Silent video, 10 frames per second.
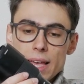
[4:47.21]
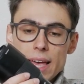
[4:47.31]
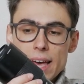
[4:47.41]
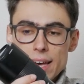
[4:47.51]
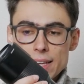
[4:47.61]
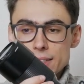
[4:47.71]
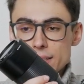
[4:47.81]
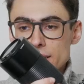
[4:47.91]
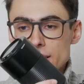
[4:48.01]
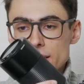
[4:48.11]
and
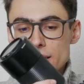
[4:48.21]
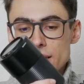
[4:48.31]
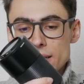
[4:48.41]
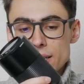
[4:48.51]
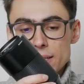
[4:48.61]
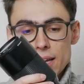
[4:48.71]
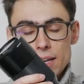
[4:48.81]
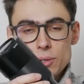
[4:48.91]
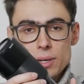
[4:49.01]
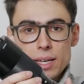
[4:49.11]
yeah,
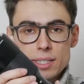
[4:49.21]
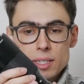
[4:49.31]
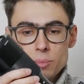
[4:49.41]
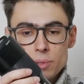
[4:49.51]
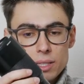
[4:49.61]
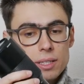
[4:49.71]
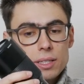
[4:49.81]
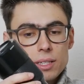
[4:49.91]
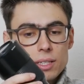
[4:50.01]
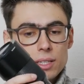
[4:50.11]
you can simply
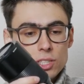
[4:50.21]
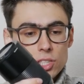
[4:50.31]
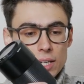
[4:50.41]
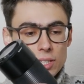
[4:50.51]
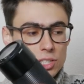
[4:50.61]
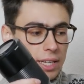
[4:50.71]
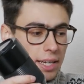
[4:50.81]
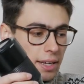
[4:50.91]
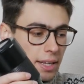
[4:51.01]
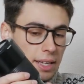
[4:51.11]
change the